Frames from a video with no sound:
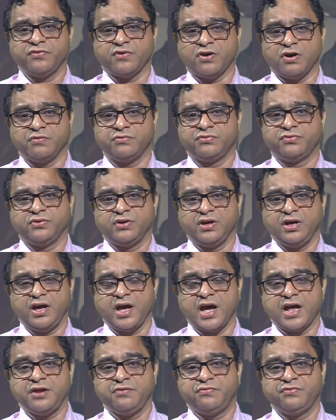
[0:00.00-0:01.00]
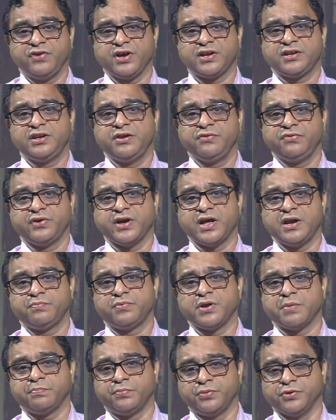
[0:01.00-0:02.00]
of an effective health
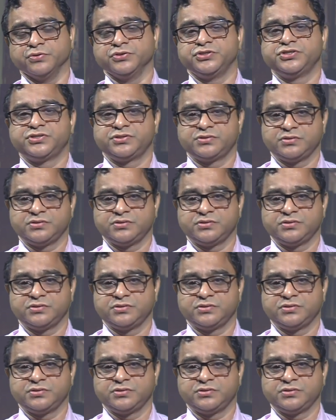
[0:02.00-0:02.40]
approach.